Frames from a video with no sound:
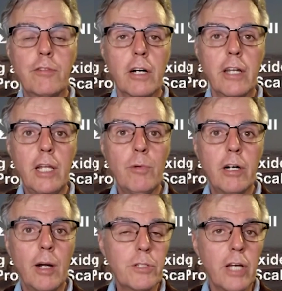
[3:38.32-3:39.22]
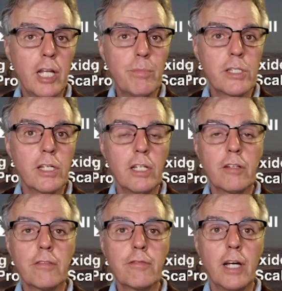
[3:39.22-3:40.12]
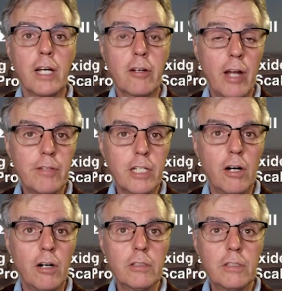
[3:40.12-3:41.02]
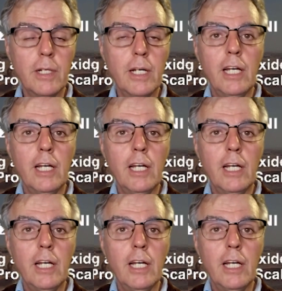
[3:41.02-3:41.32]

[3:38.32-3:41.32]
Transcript: got anywhere up to 80% of gravity gold,